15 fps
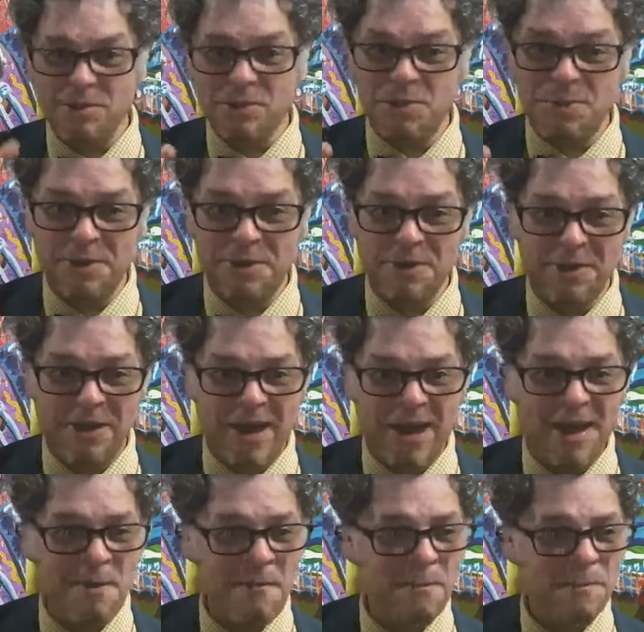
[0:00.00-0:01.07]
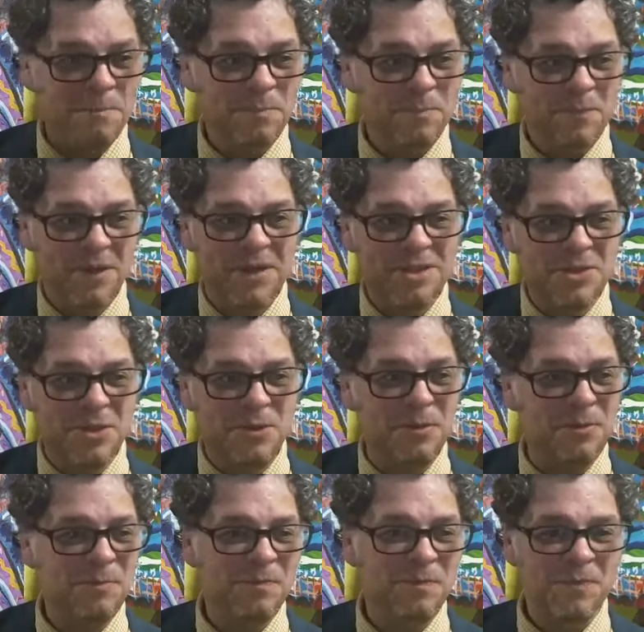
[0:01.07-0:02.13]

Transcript: assuming you're a guy. But that's cool.